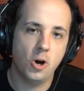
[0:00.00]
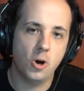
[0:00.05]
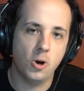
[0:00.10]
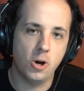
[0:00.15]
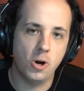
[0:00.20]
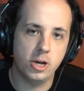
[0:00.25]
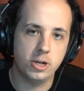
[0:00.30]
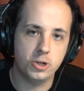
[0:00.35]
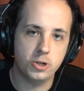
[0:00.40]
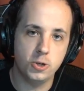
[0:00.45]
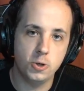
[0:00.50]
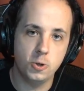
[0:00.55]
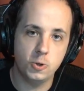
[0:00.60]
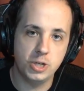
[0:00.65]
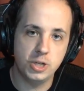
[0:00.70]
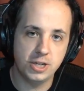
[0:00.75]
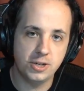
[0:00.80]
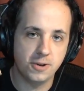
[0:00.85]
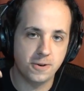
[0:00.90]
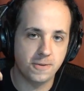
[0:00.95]
on
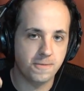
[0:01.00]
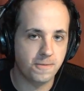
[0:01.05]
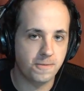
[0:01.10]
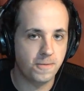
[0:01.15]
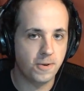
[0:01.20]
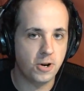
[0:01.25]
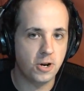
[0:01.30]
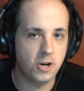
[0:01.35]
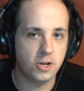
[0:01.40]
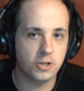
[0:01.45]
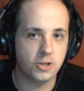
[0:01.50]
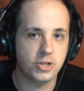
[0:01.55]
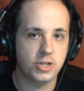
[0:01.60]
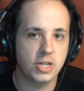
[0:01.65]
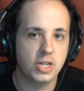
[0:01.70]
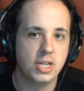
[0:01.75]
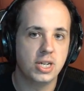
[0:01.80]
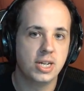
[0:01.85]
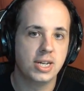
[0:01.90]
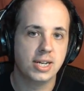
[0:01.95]
choosing your
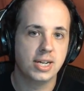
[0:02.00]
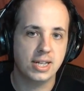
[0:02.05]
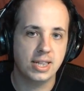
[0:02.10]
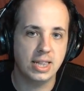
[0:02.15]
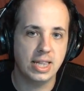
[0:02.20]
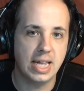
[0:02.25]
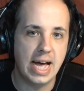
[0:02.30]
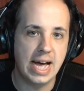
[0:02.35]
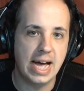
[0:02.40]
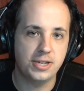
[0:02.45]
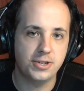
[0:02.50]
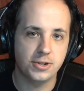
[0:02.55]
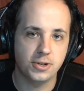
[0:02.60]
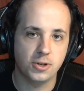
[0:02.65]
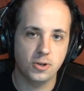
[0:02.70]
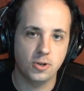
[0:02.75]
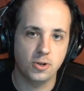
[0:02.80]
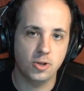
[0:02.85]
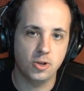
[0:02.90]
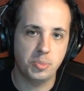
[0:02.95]
first
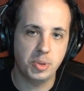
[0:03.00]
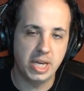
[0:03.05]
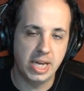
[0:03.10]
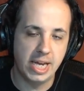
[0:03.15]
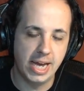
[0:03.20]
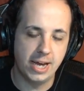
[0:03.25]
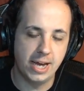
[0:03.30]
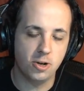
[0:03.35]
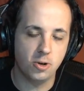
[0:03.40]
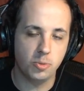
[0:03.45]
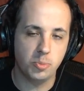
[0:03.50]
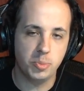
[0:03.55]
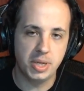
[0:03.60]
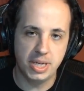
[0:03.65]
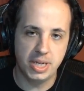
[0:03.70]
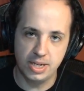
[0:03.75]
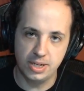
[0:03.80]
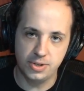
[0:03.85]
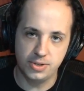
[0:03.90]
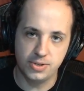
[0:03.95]
classical piano
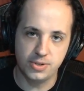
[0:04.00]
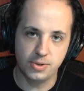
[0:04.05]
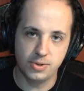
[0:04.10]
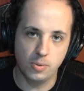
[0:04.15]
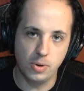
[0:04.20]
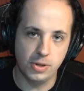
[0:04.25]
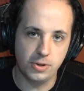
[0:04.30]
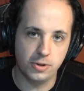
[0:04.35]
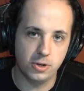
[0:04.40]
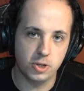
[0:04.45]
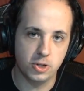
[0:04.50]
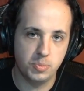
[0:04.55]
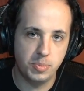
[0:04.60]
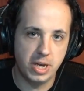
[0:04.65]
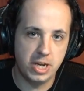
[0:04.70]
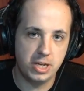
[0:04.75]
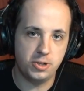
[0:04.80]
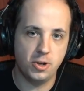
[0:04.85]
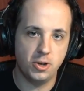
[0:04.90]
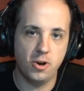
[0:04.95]
piece, whether it's
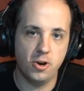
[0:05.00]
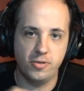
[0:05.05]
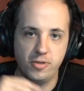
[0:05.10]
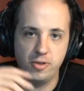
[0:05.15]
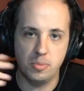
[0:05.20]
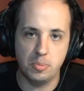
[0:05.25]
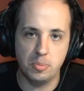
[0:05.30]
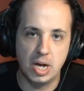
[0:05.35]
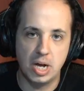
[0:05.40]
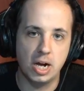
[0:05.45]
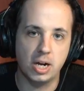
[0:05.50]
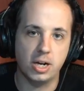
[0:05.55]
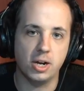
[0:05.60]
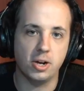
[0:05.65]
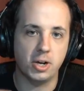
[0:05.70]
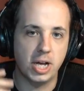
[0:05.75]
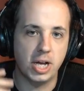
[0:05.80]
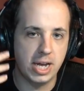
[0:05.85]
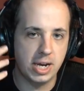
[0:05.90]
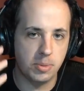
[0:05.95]
Beethoven, Bach.
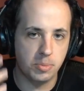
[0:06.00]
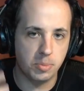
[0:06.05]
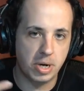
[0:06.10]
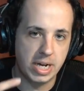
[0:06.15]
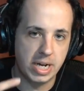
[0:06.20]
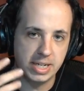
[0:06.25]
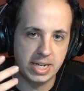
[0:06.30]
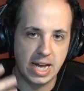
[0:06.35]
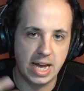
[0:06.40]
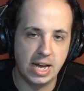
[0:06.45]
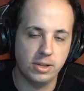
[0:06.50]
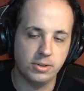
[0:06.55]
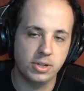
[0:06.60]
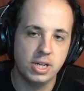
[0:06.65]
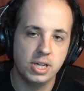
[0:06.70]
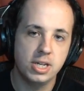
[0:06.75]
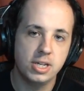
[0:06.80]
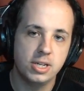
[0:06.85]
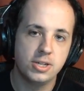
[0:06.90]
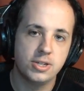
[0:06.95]
I'll kind of break down
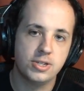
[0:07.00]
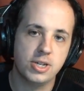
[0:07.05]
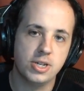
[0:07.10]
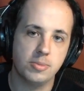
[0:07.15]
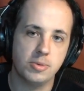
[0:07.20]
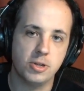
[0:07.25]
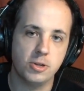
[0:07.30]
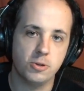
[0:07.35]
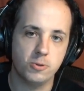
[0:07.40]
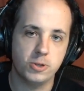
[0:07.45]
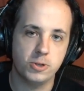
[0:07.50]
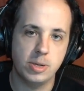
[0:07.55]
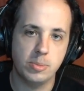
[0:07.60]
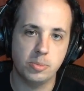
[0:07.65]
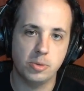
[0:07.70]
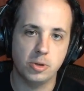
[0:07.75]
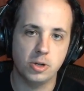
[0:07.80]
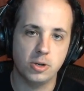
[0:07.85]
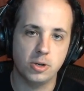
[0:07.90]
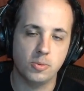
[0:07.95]
some of those
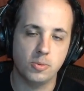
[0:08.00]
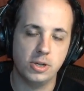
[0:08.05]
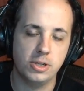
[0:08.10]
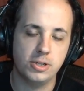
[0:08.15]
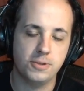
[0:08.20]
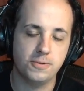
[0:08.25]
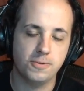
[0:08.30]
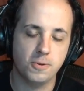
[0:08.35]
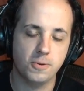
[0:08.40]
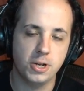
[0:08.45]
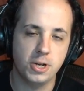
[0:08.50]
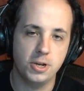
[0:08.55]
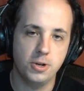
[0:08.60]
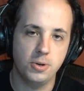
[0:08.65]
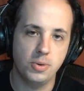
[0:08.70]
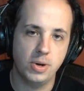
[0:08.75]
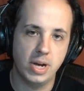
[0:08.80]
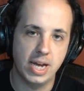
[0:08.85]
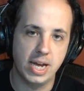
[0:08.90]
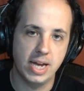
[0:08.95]
simpler ones for
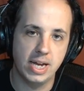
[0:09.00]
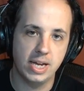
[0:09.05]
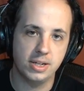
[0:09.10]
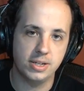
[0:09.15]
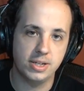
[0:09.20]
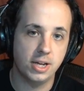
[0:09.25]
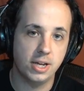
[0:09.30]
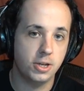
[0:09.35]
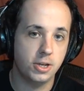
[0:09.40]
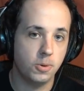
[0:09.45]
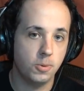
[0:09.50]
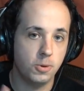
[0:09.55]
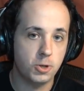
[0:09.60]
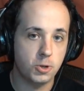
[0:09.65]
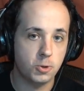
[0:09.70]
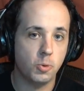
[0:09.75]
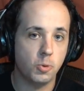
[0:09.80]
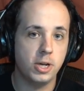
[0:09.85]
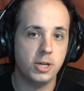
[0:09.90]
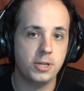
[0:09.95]
you and tell you
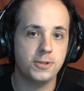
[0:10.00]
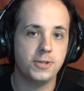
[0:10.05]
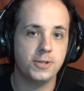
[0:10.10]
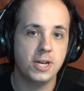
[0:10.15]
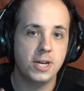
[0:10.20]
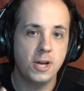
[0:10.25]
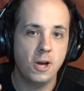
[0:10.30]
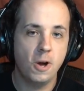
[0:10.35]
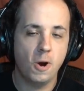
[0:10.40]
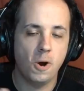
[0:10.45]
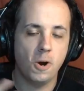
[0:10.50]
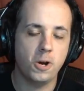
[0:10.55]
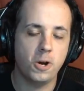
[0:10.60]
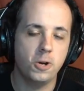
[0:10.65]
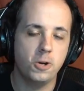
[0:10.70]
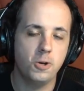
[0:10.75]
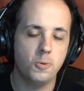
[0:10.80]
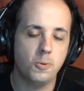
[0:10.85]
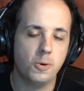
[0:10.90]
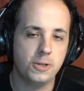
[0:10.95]
which ones are
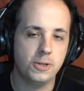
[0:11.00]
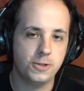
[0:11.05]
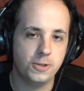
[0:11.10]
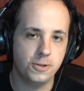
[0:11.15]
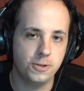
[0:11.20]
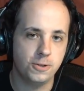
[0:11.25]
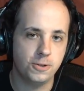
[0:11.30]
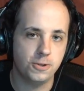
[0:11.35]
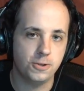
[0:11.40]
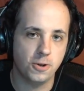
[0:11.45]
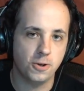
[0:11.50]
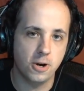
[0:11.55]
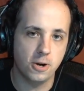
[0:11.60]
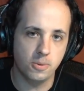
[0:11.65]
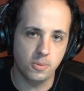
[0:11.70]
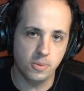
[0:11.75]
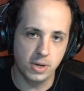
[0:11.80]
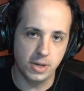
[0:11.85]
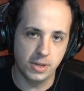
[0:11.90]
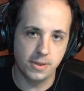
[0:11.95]
good ones to
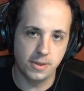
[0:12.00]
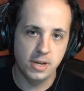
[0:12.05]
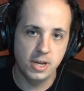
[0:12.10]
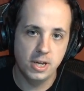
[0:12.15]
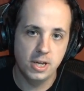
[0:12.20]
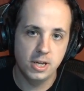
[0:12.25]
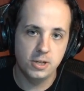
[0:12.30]
start with.